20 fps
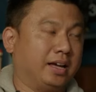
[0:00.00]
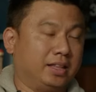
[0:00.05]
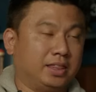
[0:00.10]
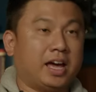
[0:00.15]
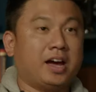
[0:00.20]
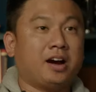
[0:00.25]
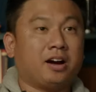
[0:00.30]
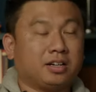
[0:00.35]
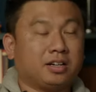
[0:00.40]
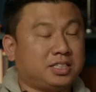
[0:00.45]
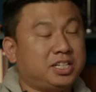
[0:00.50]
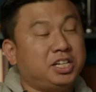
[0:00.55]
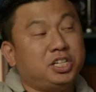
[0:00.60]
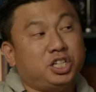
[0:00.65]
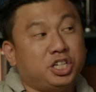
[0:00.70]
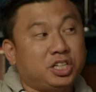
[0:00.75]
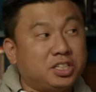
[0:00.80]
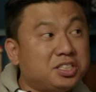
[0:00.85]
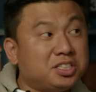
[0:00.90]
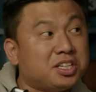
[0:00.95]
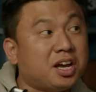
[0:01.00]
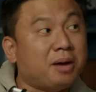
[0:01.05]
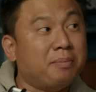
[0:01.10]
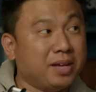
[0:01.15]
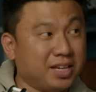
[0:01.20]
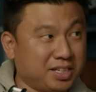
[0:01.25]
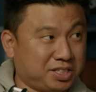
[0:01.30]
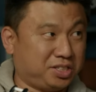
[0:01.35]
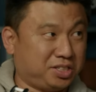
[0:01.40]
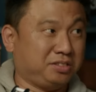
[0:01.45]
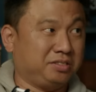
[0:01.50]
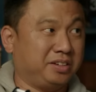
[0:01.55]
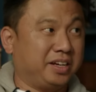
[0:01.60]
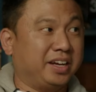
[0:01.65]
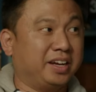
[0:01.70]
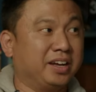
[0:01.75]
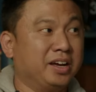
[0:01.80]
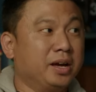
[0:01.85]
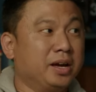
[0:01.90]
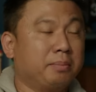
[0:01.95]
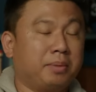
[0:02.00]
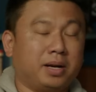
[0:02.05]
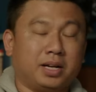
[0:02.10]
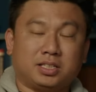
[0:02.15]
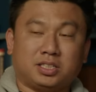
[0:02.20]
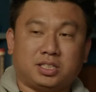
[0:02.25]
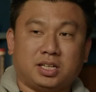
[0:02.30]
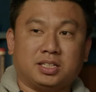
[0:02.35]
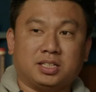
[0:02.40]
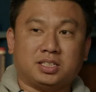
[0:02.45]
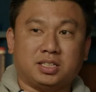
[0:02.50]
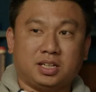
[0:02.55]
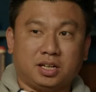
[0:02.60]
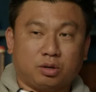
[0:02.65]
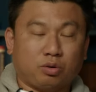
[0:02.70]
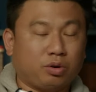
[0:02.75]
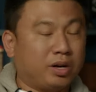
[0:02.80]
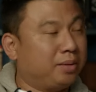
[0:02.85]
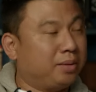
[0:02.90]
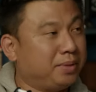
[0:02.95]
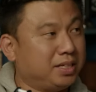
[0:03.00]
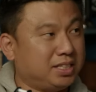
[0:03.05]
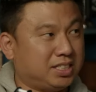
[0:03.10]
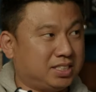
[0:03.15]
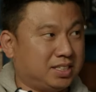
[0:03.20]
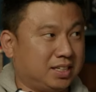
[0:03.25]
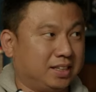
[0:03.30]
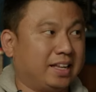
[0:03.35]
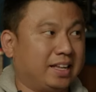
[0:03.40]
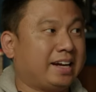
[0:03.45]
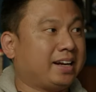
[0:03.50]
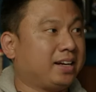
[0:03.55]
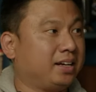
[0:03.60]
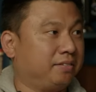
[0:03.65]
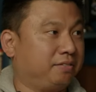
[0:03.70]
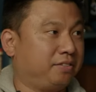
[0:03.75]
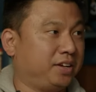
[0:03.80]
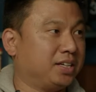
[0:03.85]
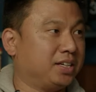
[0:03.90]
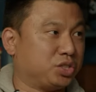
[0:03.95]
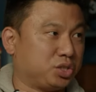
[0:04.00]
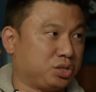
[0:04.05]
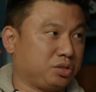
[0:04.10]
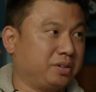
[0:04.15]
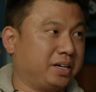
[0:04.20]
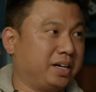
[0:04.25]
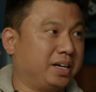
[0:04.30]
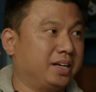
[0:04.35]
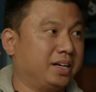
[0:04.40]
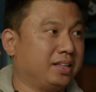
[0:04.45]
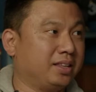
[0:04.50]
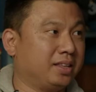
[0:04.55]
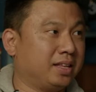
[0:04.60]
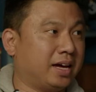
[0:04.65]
they are teaching some history, mm-hmm. but it's it's an incredibly selective history mm-hmm.